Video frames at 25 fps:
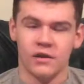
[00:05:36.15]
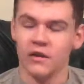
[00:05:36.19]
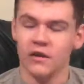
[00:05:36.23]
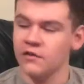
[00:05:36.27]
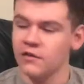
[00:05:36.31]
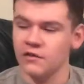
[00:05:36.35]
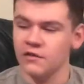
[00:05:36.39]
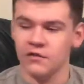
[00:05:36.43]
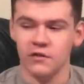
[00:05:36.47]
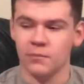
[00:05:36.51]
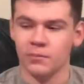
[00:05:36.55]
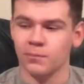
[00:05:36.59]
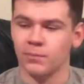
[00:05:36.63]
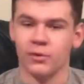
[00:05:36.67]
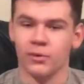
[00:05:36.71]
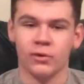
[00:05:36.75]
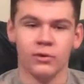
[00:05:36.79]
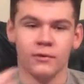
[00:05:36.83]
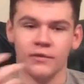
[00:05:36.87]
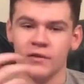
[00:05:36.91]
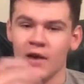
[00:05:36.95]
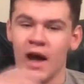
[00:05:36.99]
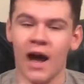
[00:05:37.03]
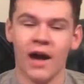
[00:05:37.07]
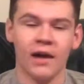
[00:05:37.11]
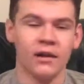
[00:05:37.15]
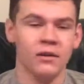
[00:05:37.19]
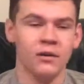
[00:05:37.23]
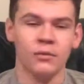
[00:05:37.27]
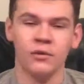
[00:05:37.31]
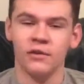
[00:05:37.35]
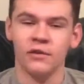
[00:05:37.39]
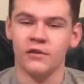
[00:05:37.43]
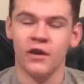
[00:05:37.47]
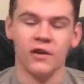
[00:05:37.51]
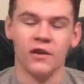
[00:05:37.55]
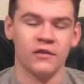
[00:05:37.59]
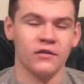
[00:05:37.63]
Because it just proves
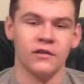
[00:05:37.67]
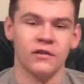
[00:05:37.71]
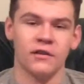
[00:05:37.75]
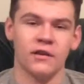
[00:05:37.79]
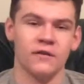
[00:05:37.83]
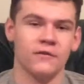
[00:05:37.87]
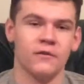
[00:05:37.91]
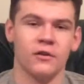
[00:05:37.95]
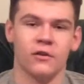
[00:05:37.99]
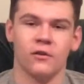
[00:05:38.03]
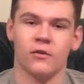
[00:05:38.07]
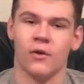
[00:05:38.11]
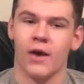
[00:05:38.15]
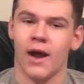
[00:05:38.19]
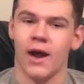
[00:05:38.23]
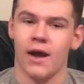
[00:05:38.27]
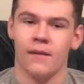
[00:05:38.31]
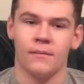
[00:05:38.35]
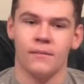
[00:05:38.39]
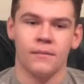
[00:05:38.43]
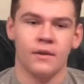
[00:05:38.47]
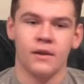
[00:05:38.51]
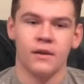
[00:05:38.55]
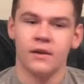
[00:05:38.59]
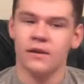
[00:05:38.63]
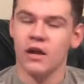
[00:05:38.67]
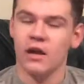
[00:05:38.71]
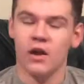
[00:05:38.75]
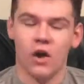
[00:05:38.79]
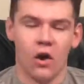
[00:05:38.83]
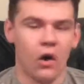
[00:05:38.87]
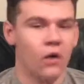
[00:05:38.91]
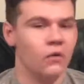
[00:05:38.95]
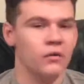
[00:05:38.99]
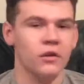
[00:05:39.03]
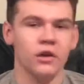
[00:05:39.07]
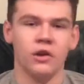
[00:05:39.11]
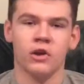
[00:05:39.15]
Hollywood doesn't give a crap. They
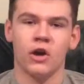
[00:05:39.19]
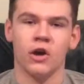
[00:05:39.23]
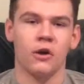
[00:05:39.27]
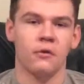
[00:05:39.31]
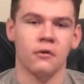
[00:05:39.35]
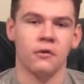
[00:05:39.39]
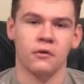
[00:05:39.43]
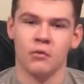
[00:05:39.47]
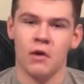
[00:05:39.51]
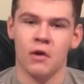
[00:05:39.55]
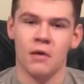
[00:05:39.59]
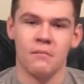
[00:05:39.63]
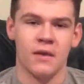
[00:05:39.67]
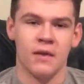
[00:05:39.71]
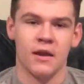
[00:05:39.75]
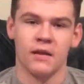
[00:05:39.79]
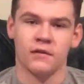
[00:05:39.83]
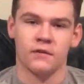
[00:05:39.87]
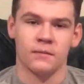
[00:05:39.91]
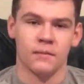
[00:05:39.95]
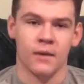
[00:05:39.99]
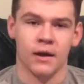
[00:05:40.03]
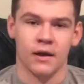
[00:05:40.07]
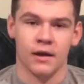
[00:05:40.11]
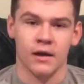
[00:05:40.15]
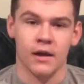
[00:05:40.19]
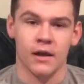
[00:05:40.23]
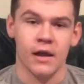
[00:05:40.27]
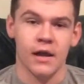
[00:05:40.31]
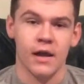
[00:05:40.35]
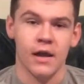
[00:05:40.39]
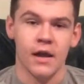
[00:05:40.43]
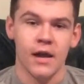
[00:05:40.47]
only go with what makes money.